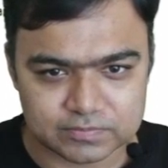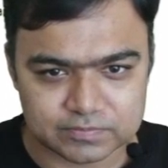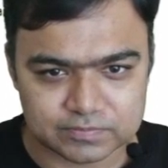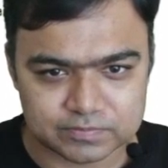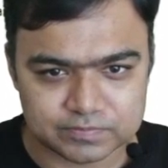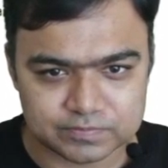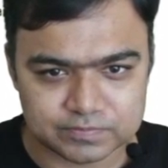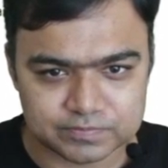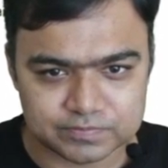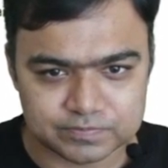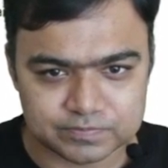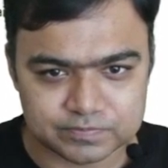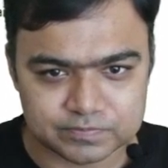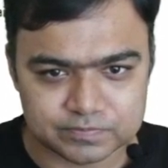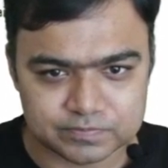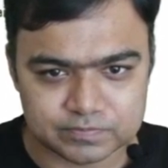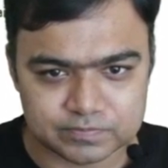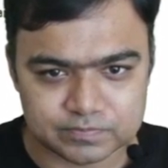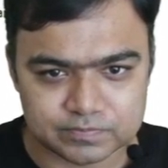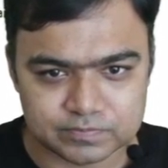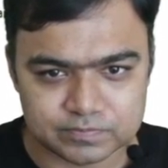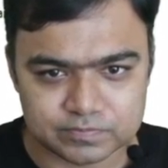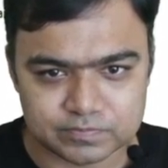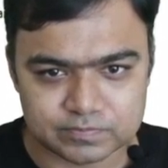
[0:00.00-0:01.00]

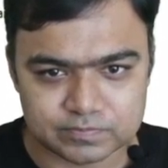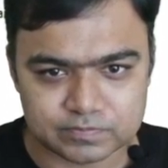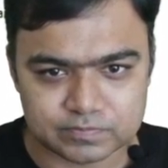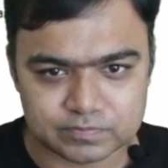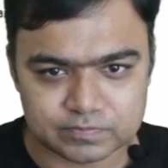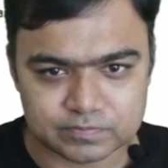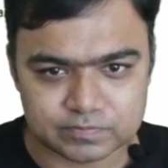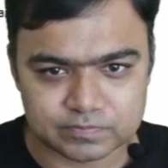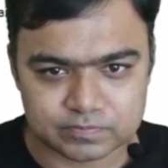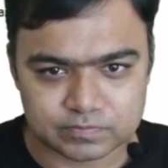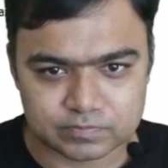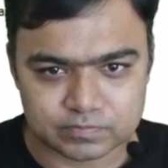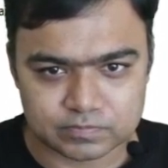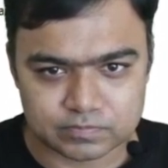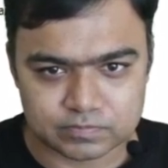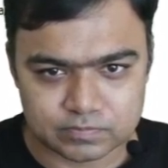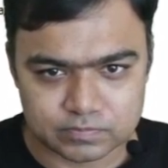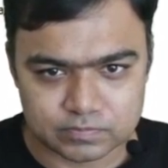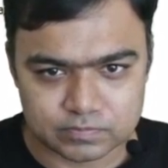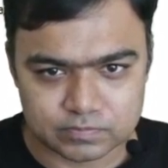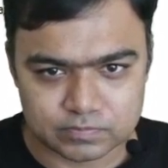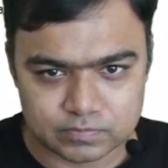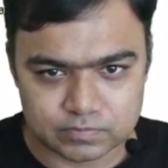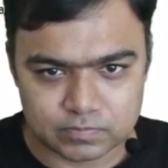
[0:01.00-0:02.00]

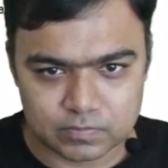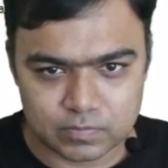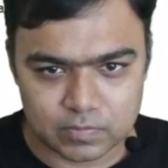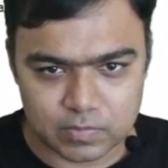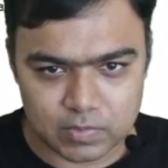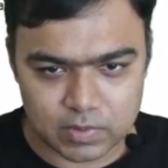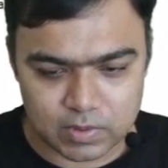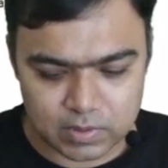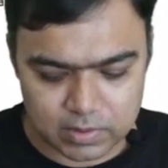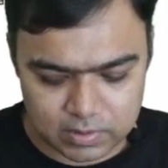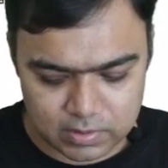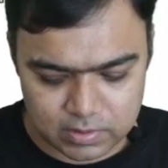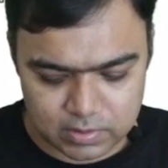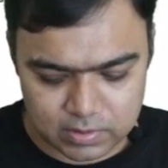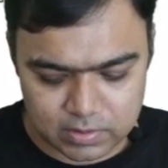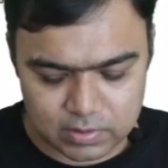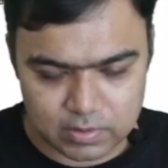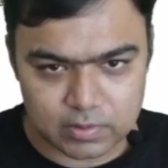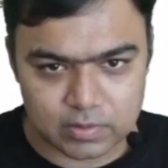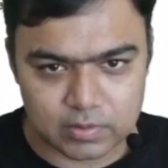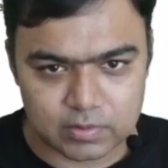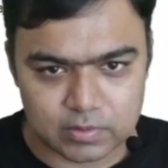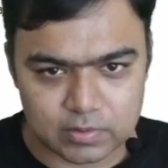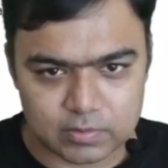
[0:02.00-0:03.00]

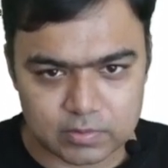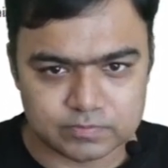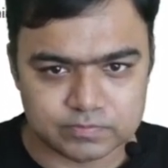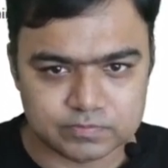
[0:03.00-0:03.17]
(silence)